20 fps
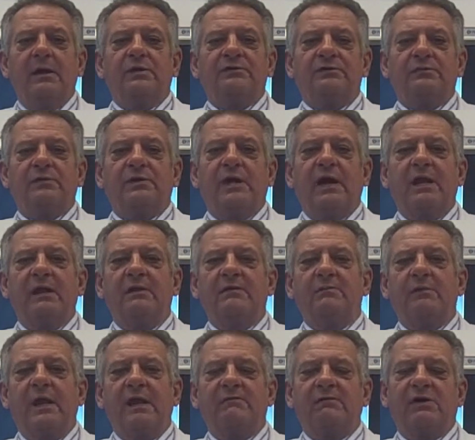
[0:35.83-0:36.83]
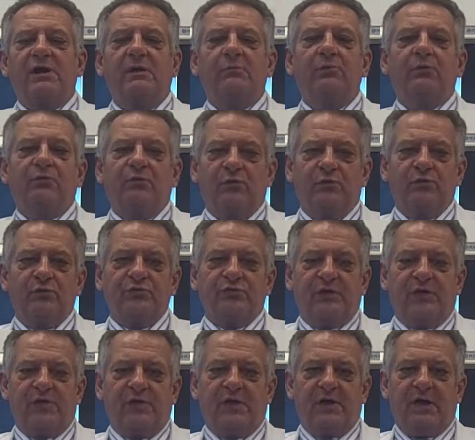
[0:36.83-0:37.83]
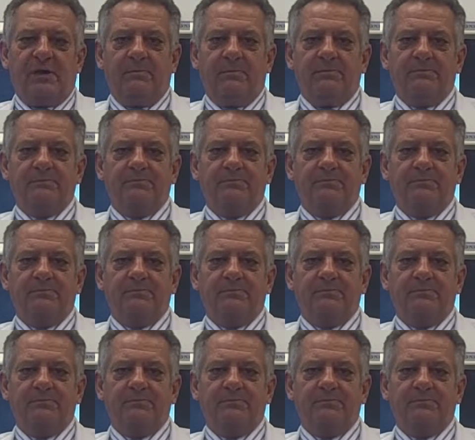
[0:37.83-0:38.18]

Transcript: So we have a couple of rules of thumb.